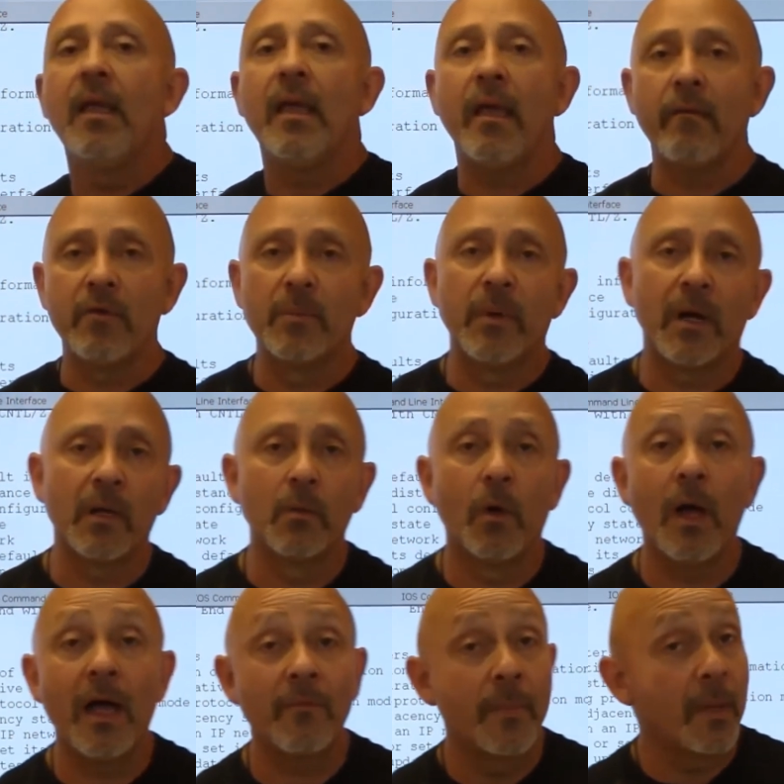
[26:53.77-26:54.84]
Everybody will
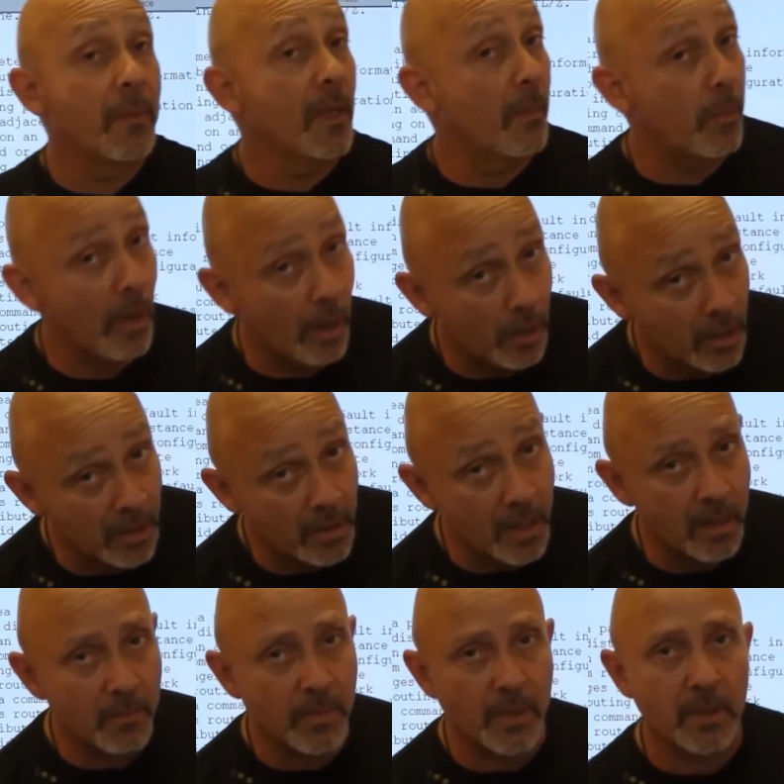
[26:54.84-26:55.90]
have maybe a priority
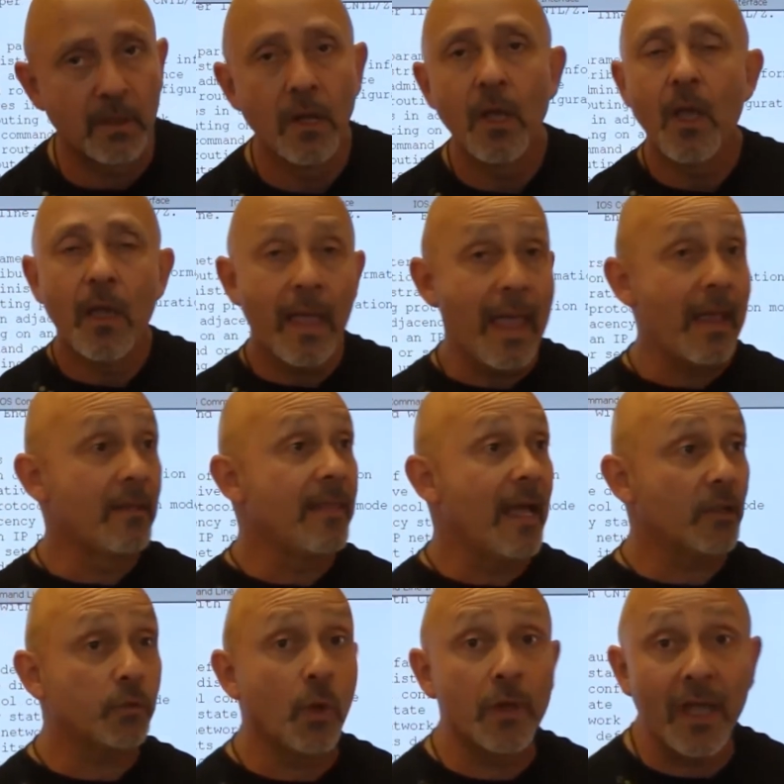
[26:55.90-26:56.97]
number. And
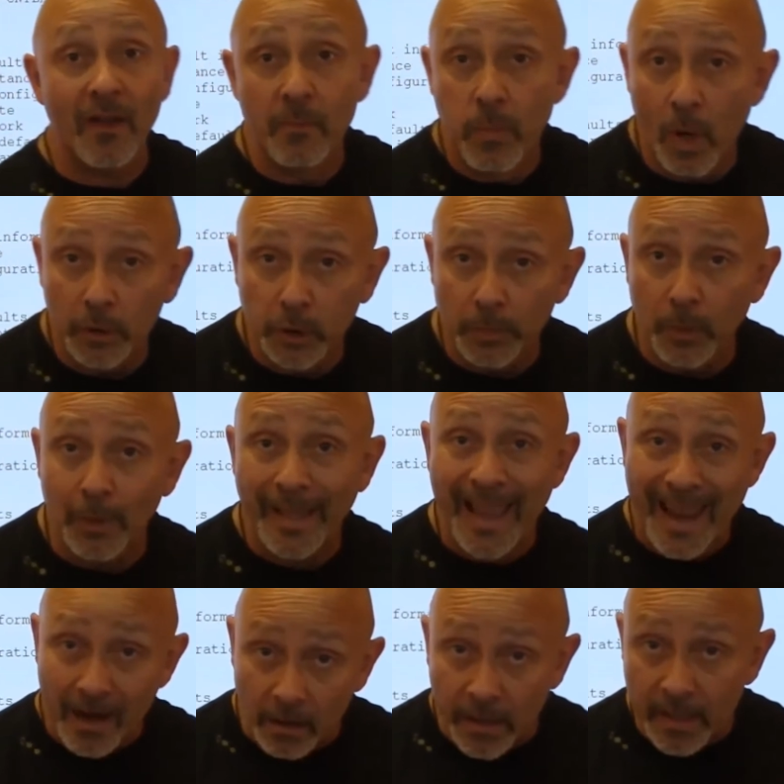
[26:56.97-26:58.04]
that's why you have multiple
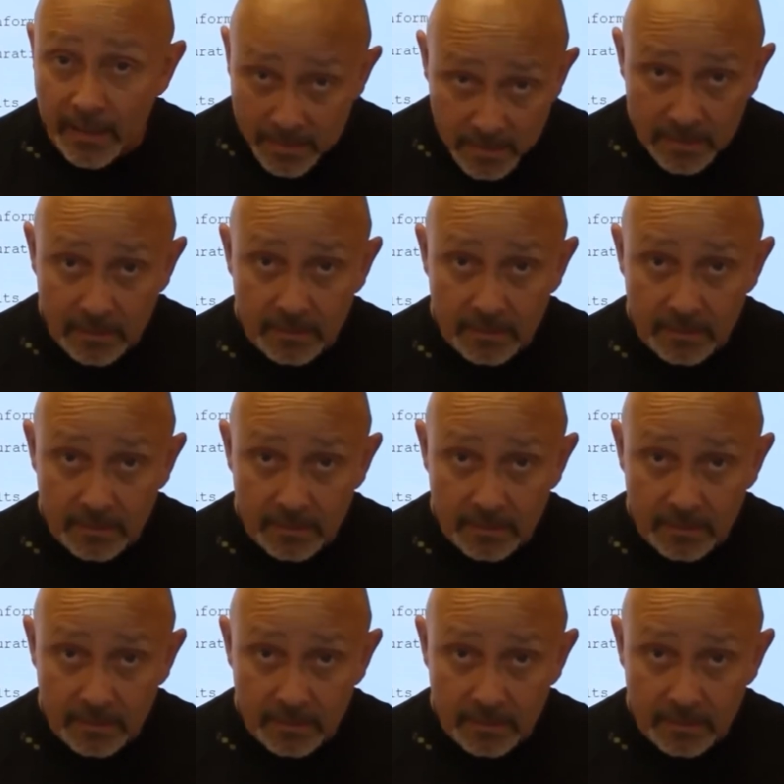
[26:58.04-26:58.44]
areas.